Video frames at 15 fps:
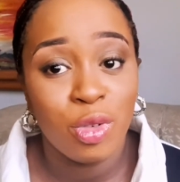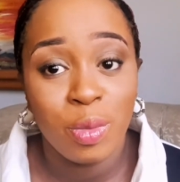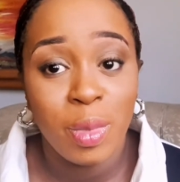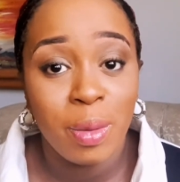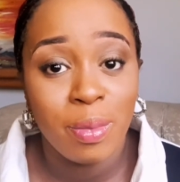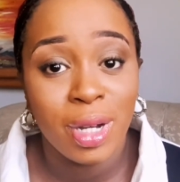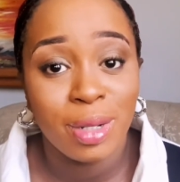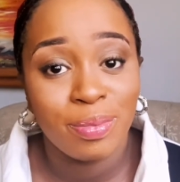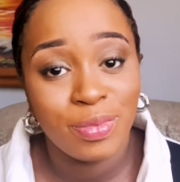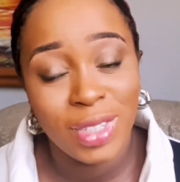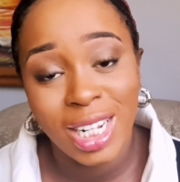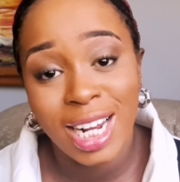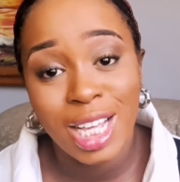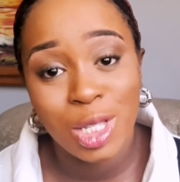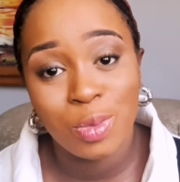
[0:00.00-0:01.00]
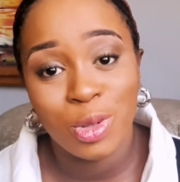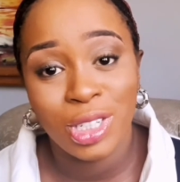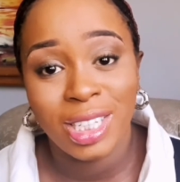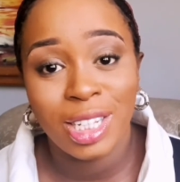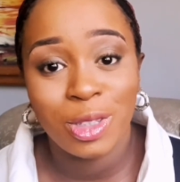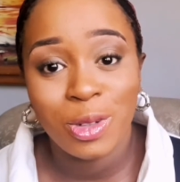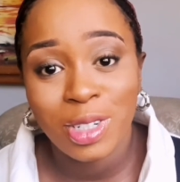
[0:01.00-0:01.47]
Remember the last
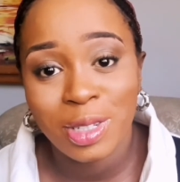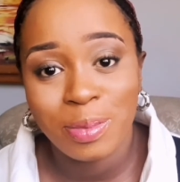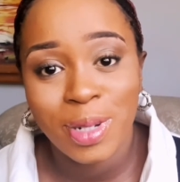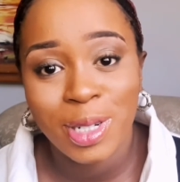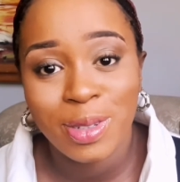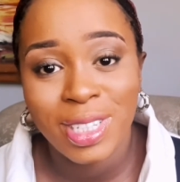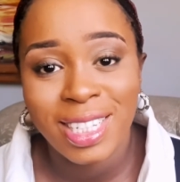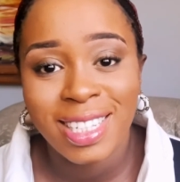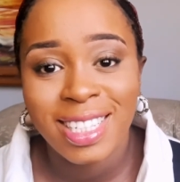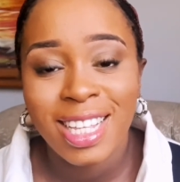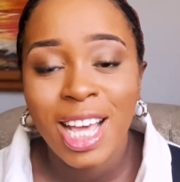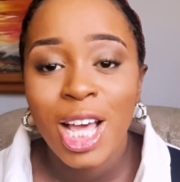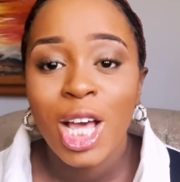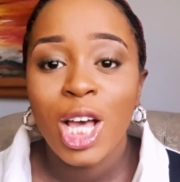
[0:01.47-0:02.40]
point I talked about this.